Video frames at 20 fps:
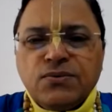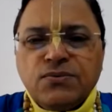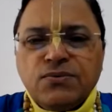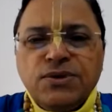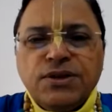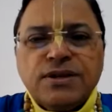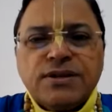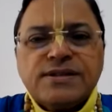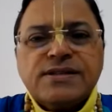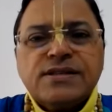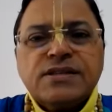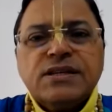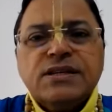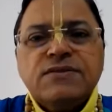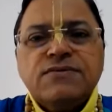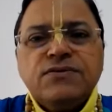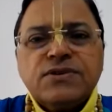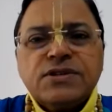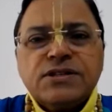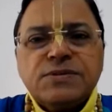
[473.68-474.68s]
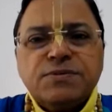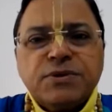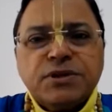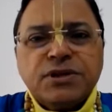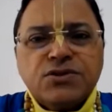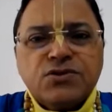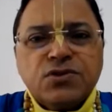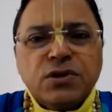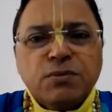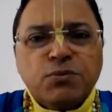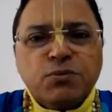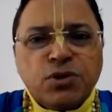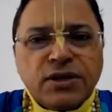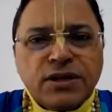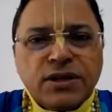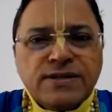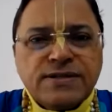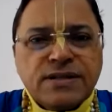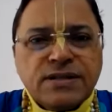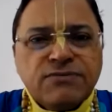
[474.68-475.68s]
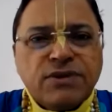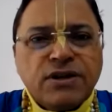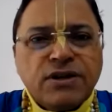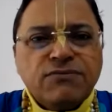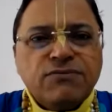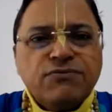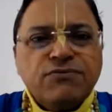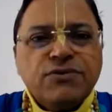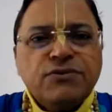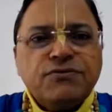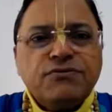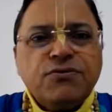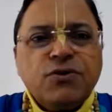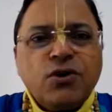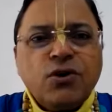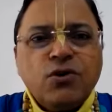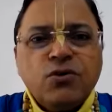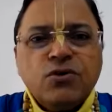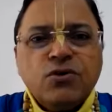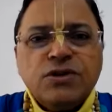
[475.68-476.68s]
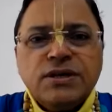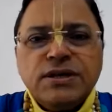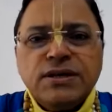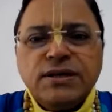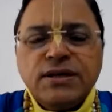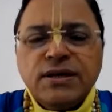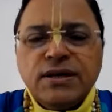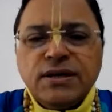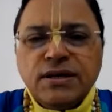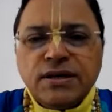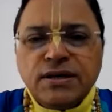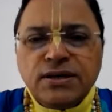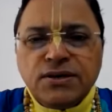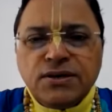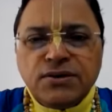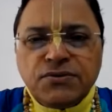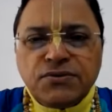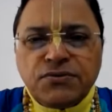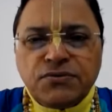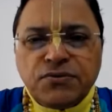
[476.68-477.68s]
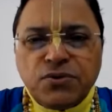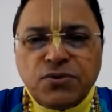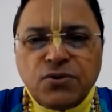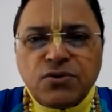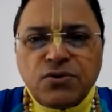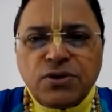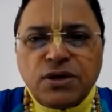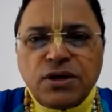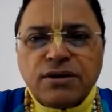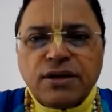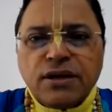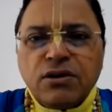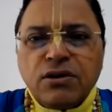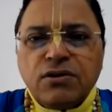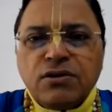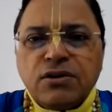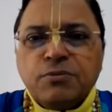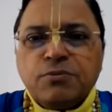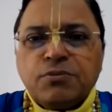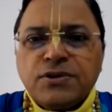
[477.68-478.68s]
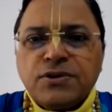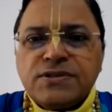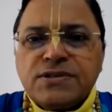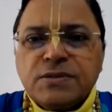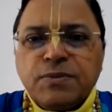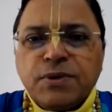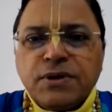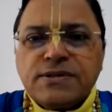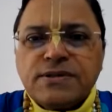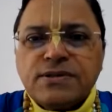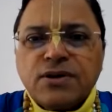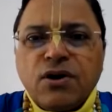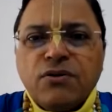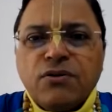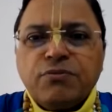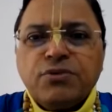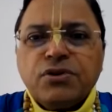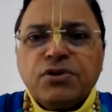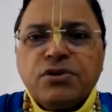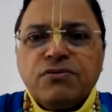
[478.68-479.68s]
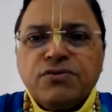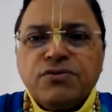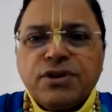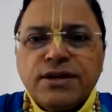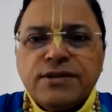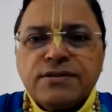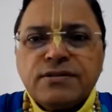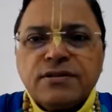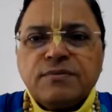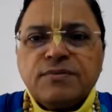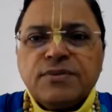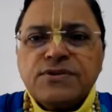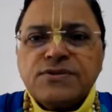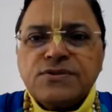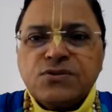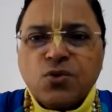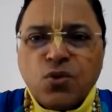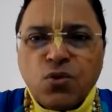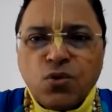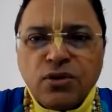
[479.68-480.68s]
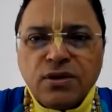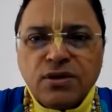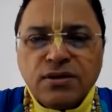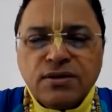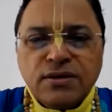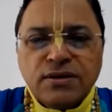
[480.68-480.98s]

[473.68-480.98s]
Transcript: We receive spiritual potency when we follow the four regulatory principles of purification of the soul.